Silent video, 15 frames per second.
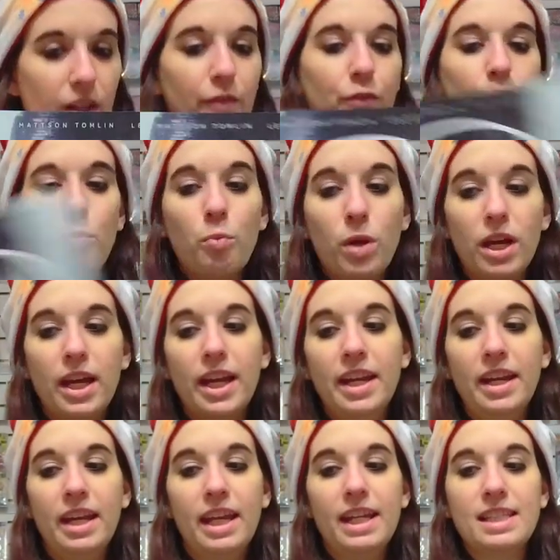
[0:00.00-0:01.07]
for one,
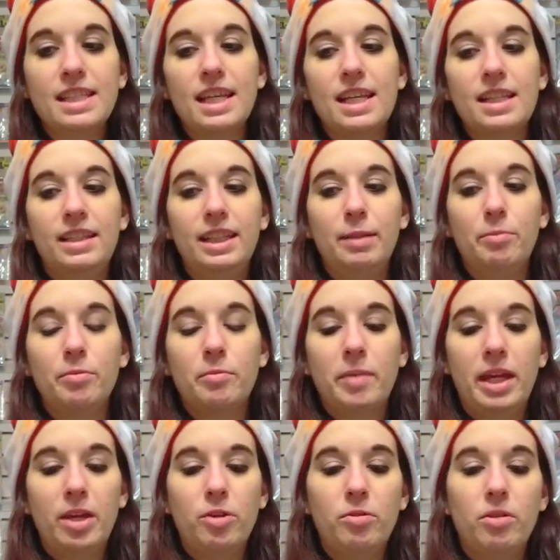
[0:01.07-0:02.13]
it's a uh, Lee
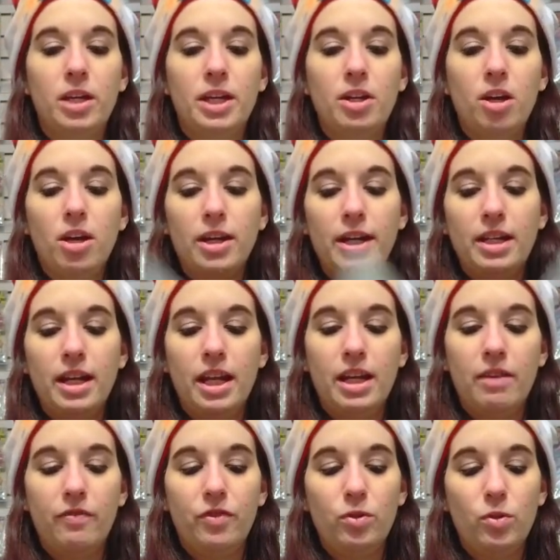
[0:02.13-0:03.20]
Bermejo on art, and
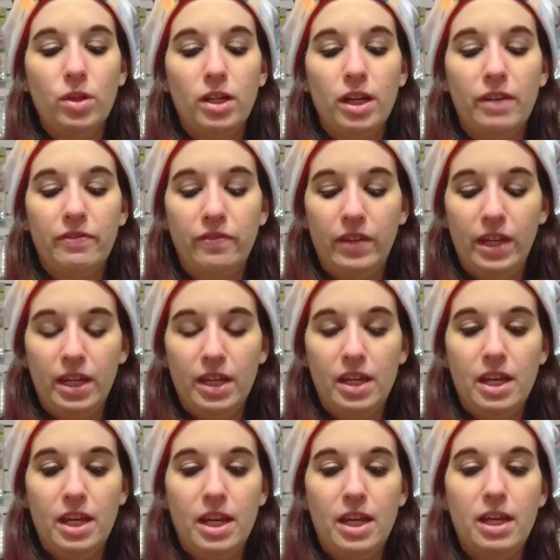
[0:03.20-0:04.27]
if you're a fan
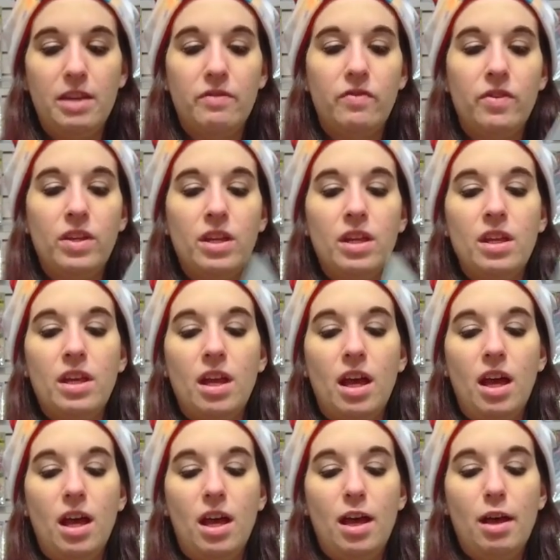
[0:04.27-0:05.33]
of
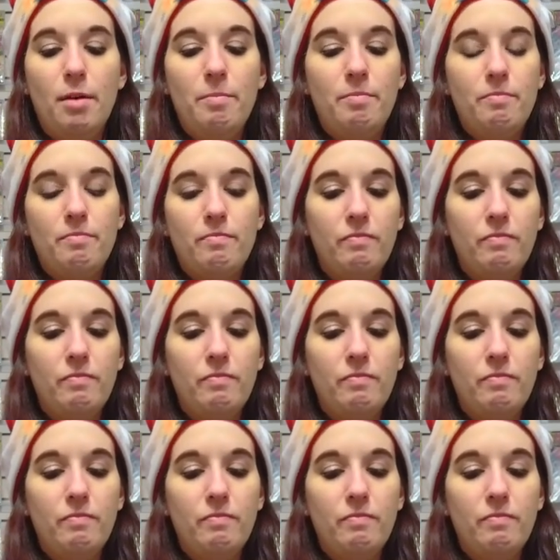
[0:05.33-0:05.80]
um,